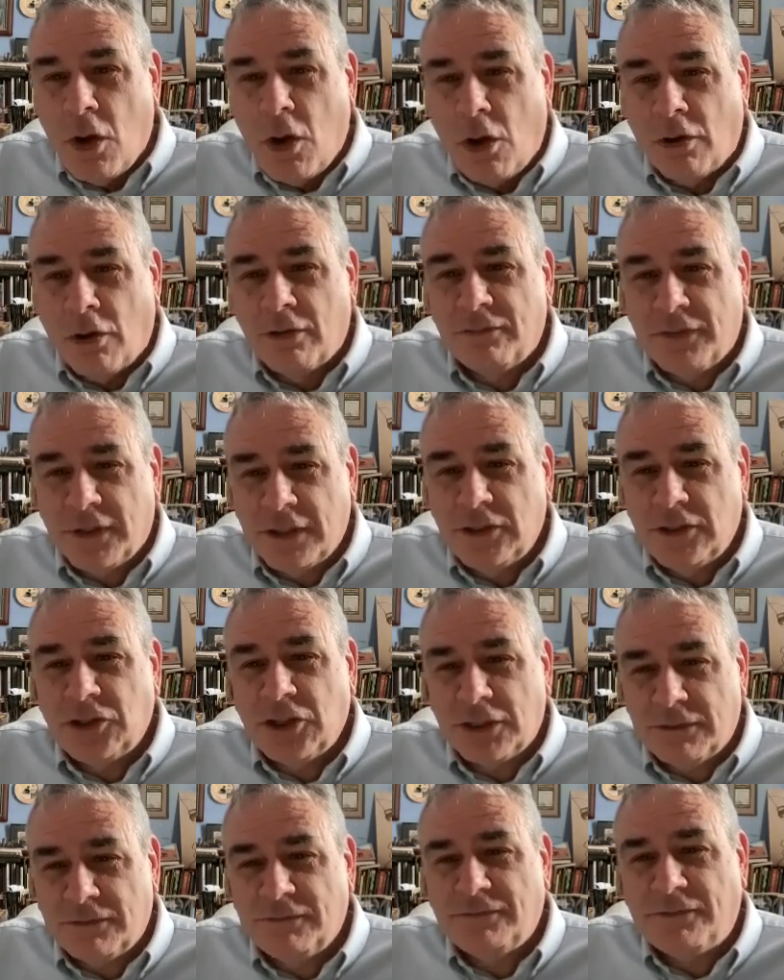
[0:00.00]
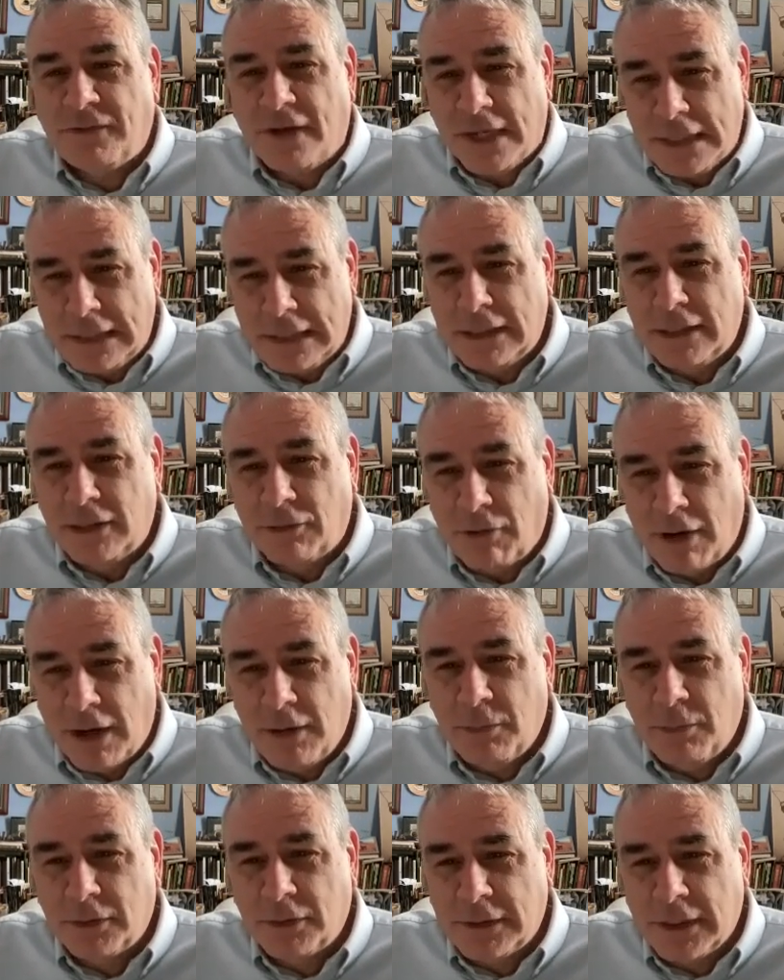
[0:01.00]
or if they just finally are
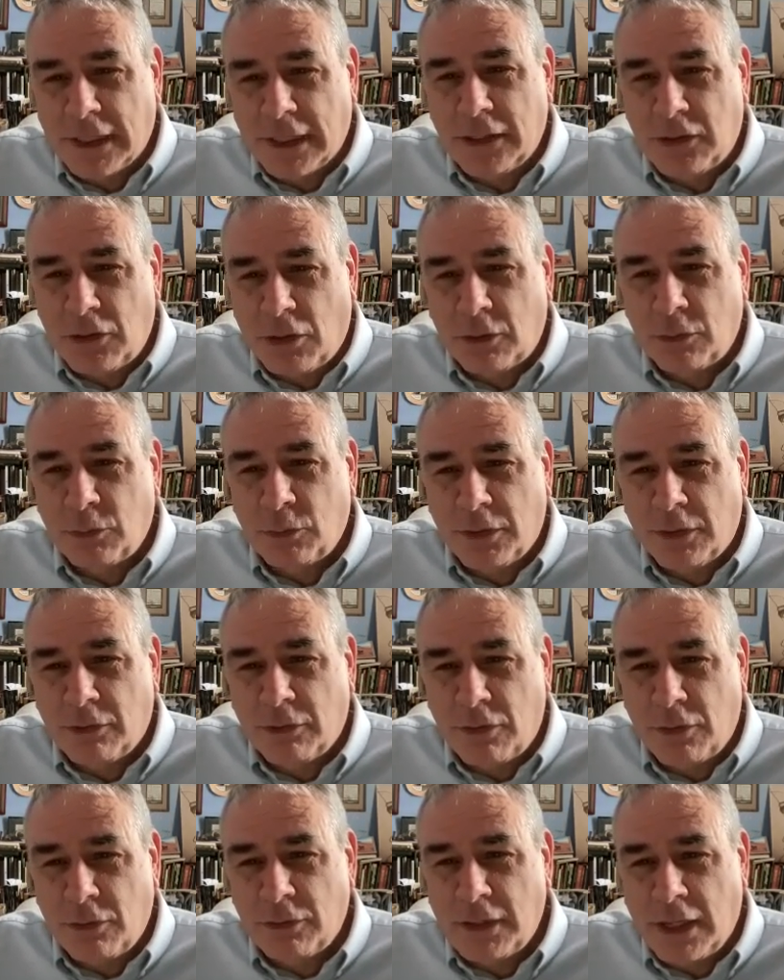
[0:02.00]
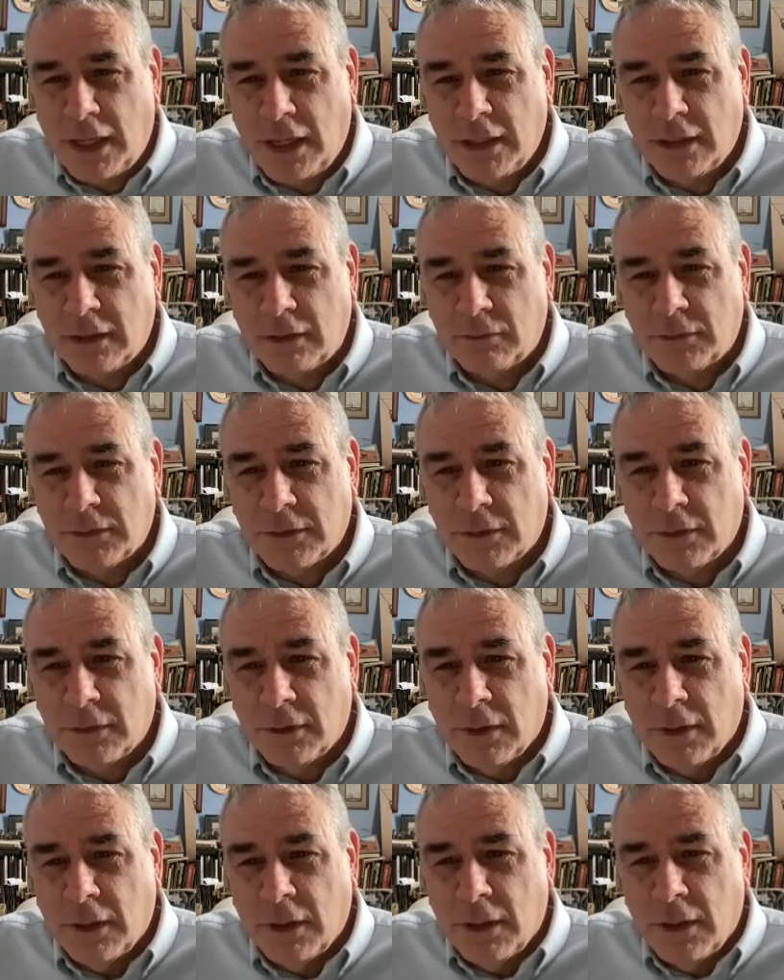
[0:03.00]
able to get on with their own lives.
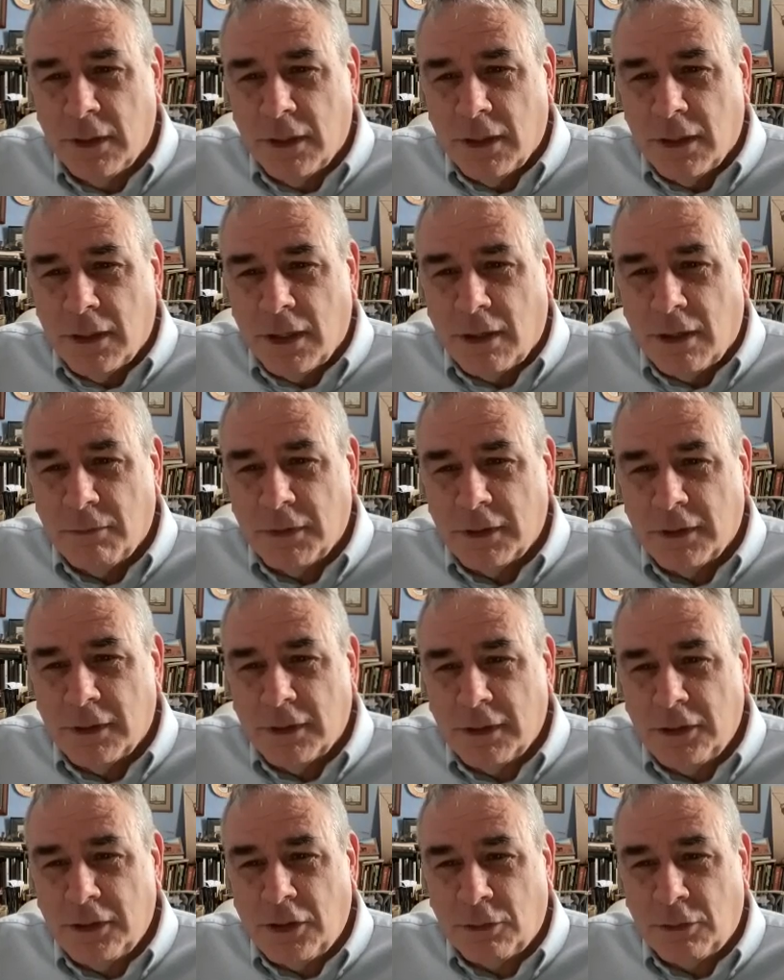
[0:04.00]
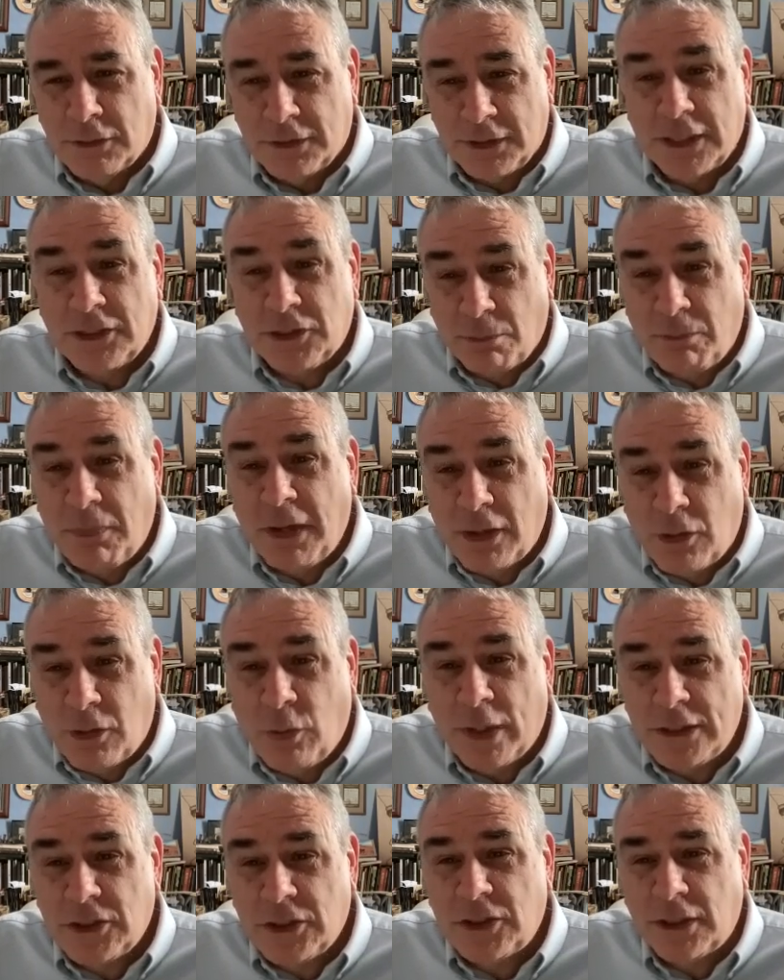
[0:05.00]
I mean, you know, it's such a big
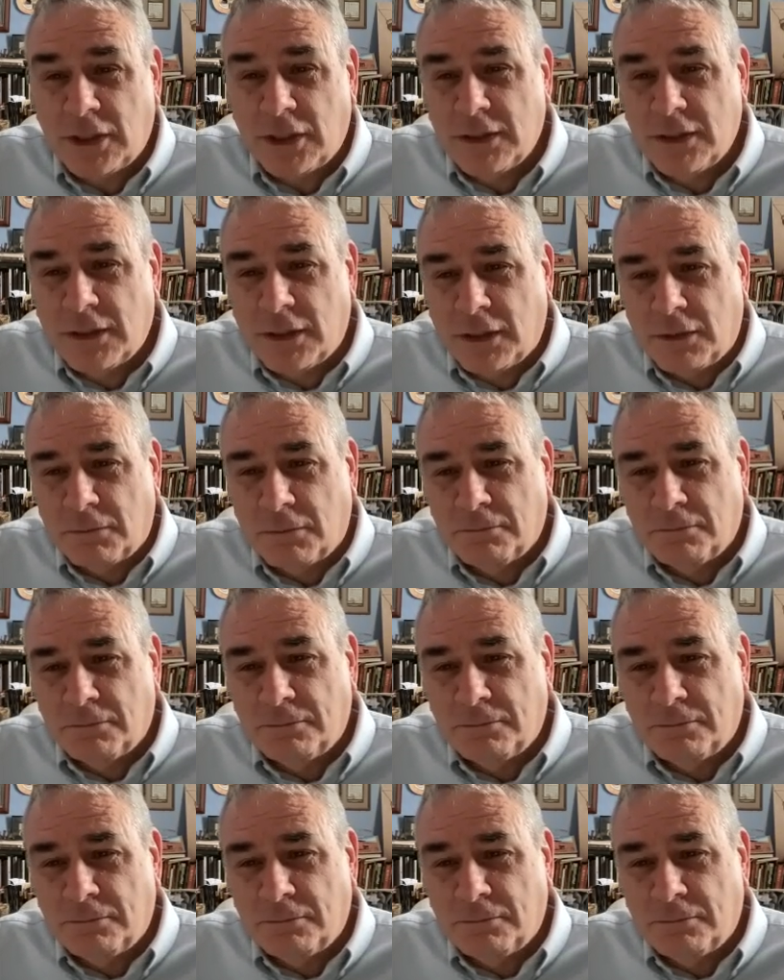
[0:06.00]
question, isn't it?